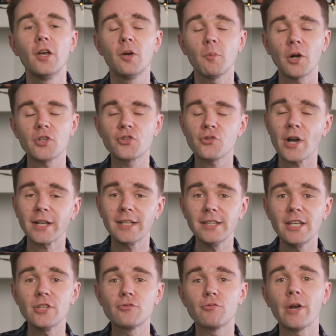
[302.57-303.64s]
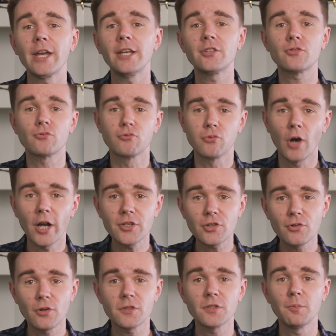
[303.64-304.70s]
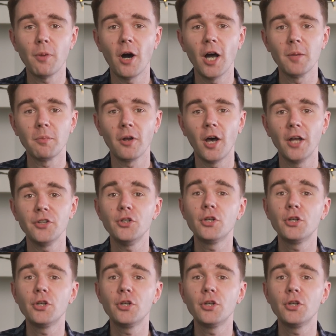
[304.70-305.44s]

By tracking these rates right across the pipeline,